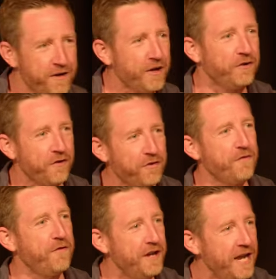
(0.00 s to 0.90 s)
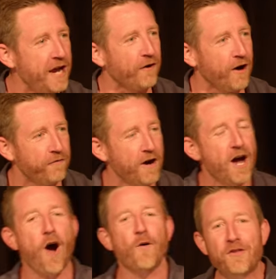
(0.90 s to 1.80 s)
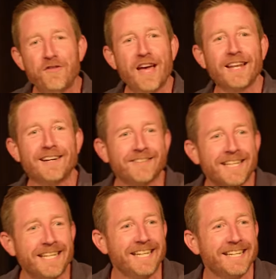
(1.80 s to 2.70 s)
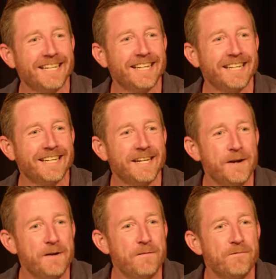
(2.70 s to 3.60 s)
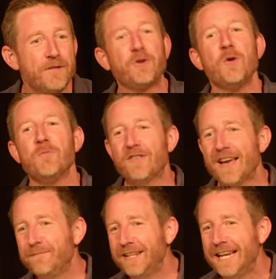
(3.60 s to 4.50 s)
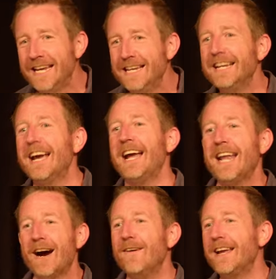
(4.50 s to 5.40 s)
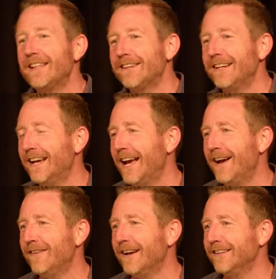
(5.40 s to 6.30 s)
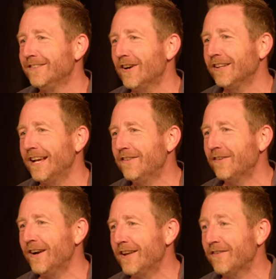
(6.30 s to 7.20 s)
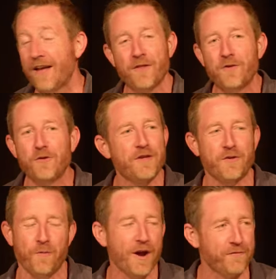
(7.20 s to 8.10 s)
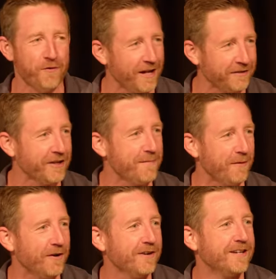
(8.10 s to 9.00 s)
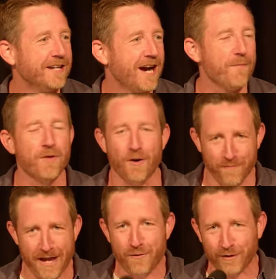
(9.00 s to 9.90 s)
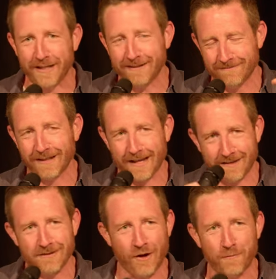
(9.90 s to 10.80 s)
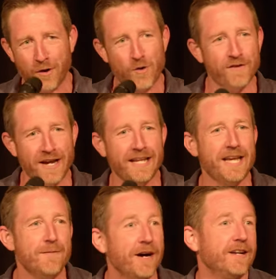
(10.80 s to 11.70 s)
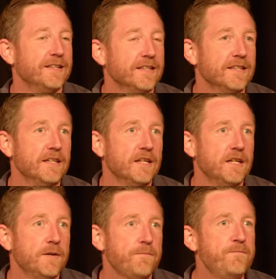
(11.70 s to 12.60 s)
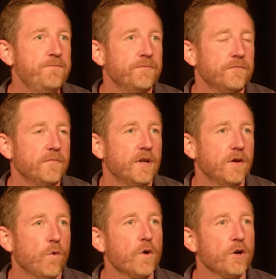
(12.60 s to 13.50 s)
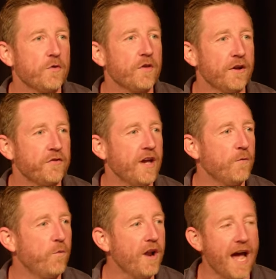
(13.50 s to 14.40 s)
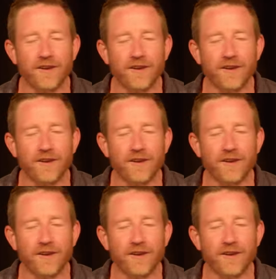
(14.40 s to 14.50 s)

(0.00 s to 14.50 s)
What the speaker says: you know, just the veneer of, oh, isn't that lovely? The tomb was empty and now we get to have chocolate Easter eggs. And those two things are wonderful. Like, don't get me wrong. I'm not equaling, like, you know, I'm not equivocating here. But what we want to do is understand what